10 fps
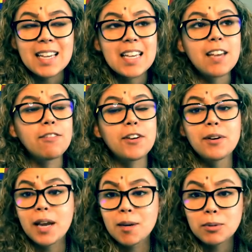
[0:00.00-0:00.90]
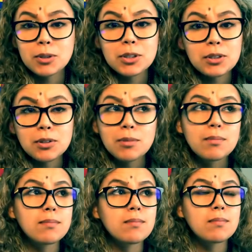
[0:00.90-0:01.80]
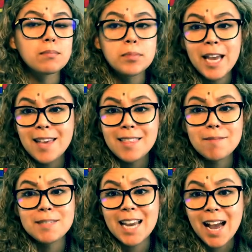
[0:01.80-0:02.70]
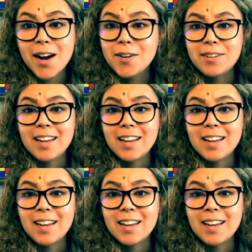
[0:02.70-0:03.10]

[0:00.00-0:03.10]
If you're able to pay them down,